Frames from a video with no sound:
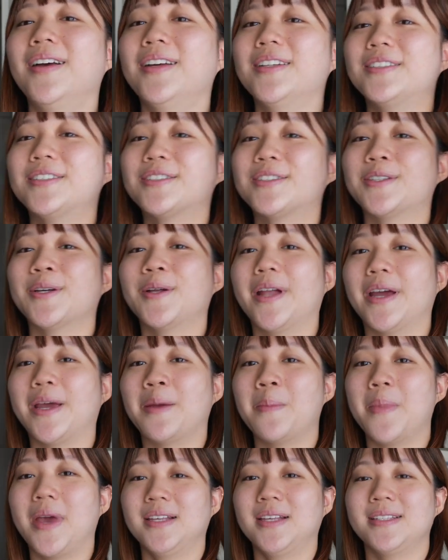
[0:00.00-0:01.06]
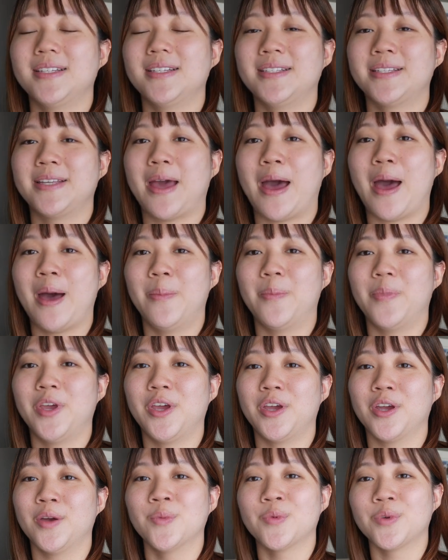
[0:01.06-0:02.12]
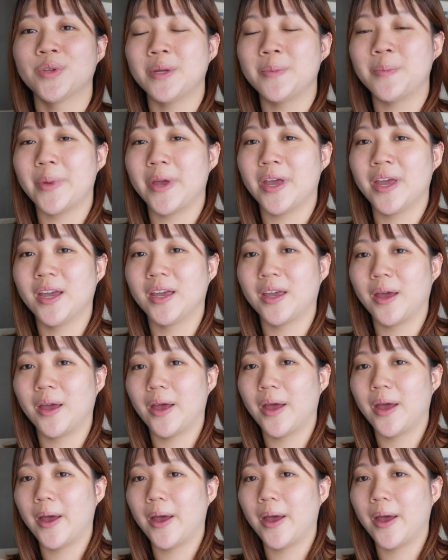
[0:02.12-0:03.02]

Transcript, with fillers: so like it makes this gap here really big.